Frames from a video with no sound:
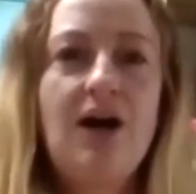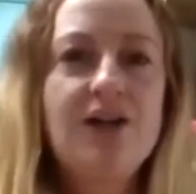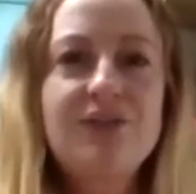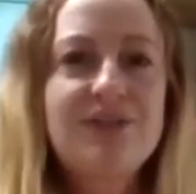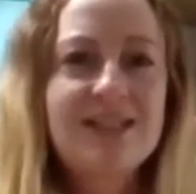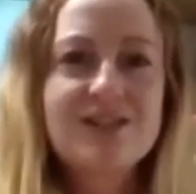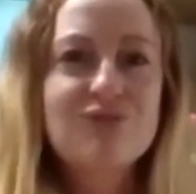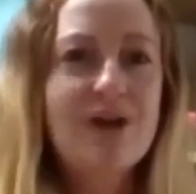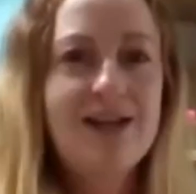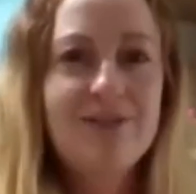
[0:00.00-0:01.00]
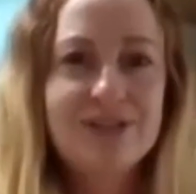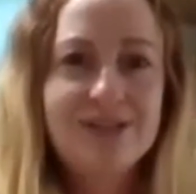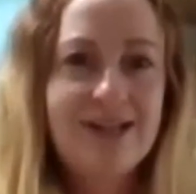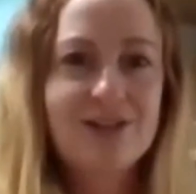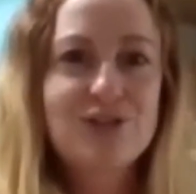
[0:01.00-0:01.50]
I don't think that's
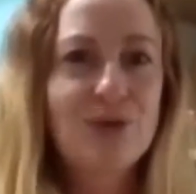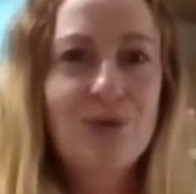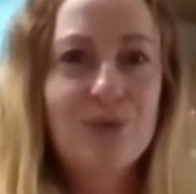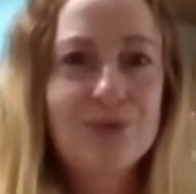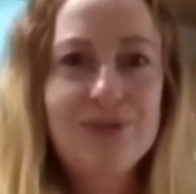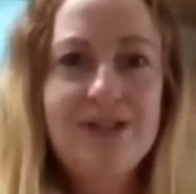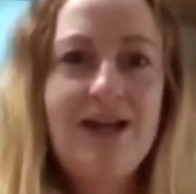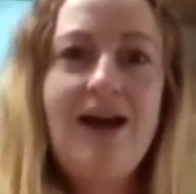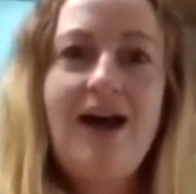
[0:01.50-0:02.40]
relevant at all. No.